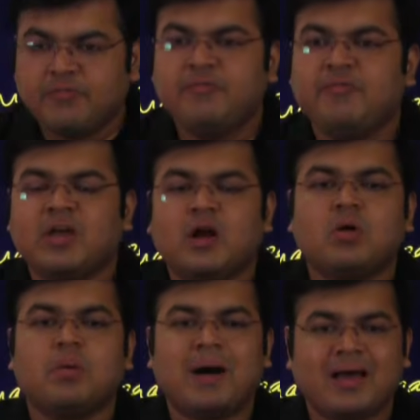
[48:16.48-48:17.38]
figure
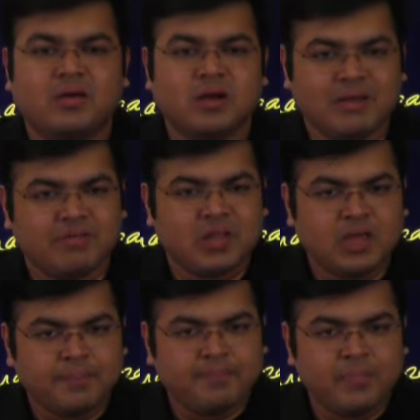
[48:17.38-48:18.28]
out a buyer and
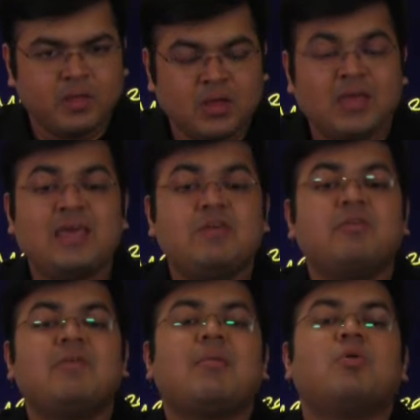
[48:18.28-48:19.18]
everything.
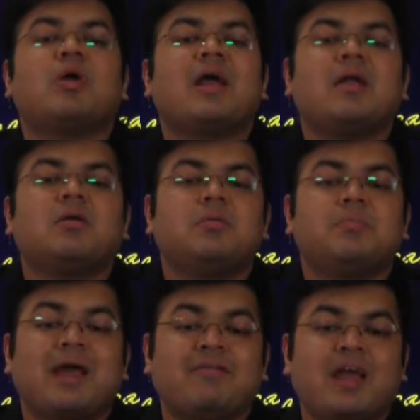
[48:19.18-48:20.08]
Even when I'm looking at a
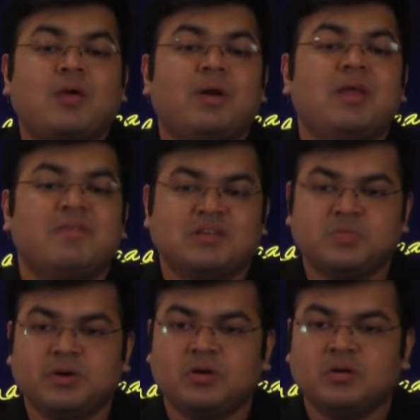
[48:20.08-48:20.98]
private equity
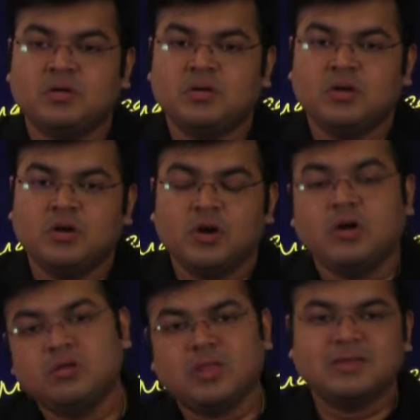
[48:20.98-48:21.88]
investment,
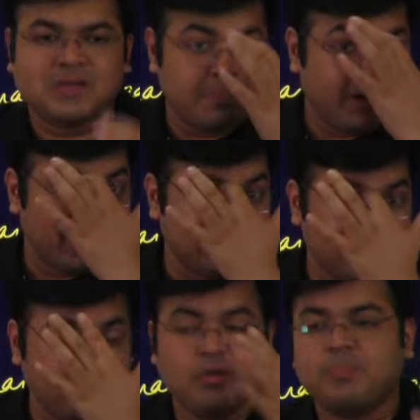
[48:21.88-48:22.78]
do you think somebody can
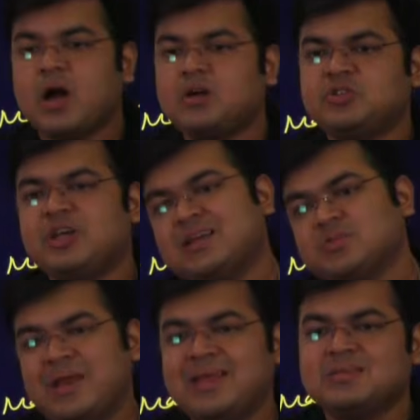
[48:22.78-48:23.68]
sell Flipkart shares
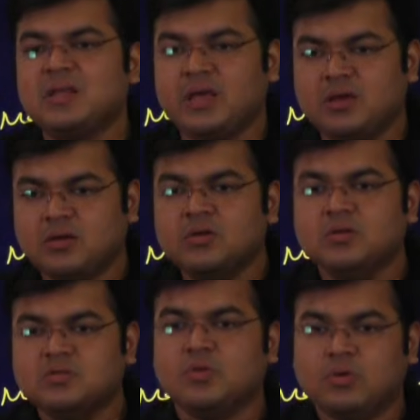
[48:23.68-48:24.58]
very easily?
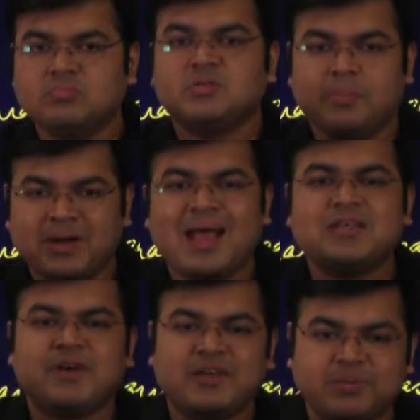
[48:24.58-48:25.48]
So somebody
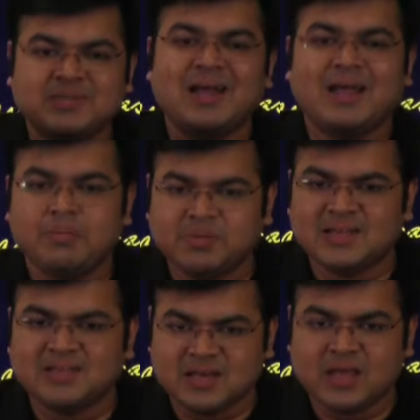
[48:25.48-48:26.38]
has 5%,
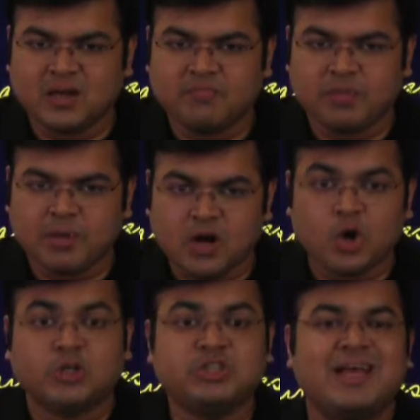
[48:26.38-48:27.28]
10% stake in Flipkart,
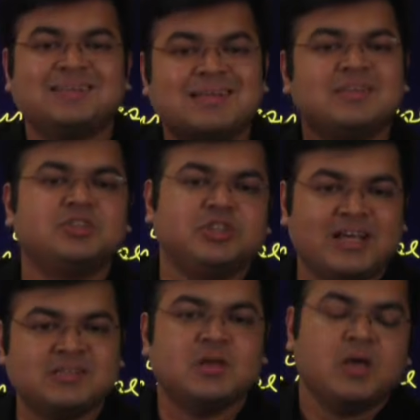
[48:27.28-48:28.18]
not shares as in
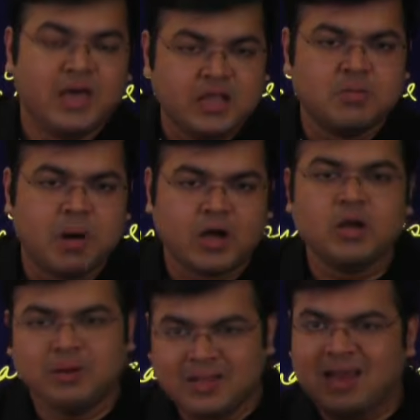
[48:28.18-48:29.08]
shares in the
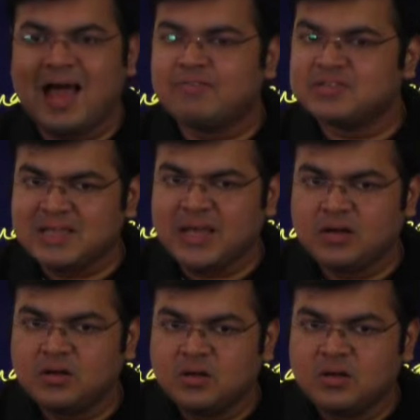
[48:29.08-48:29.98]
market, but they'll have a stake.
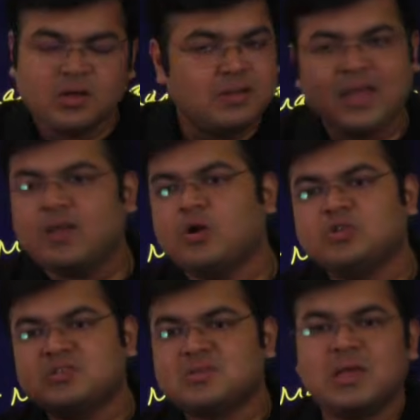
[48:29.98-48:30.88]
They cannot
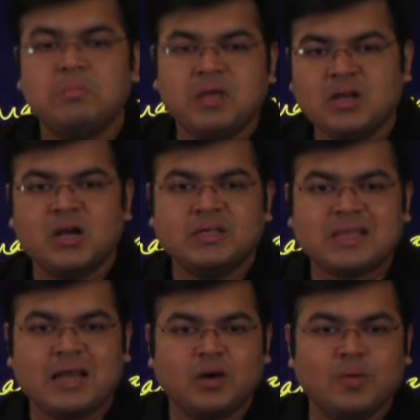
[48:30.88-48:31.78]
just immediately
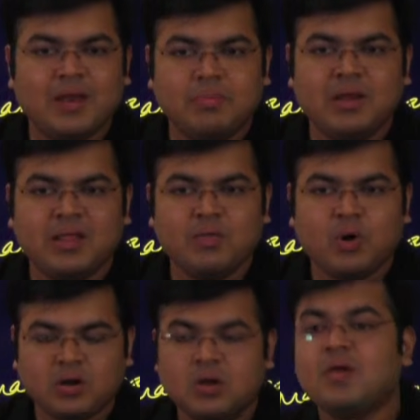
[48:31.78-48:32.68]
sell it to anybody they
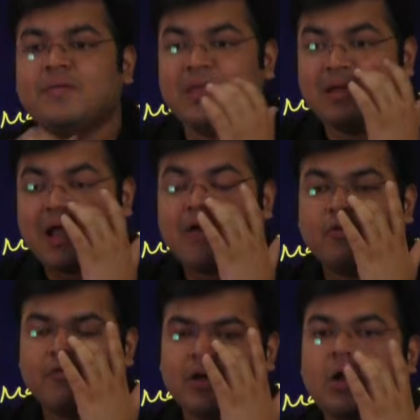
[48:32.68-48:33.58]
want. They'll have
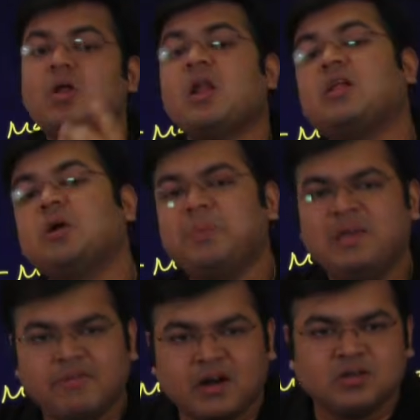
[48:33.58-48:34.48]
to figure out another
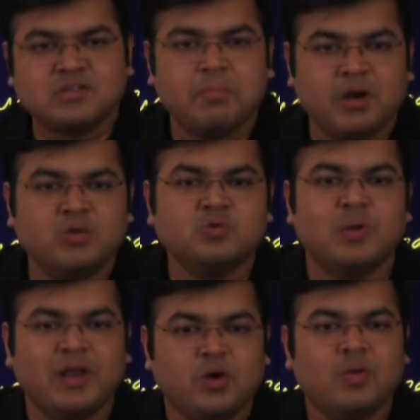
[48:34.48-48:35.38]
PE fund or somebody who's
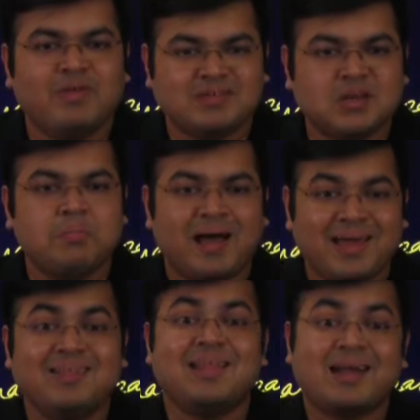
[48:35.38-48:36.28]
willing to invest and buy,
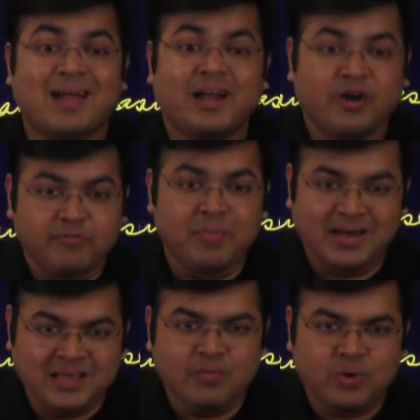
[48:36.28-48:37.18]
and that kind of
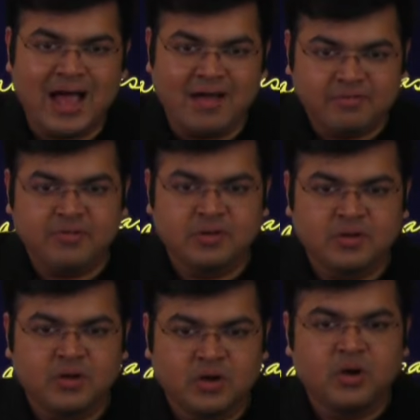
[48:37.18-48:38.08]
money they would have,
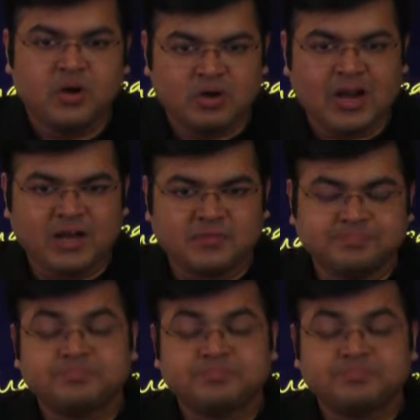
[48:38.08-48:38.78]
right?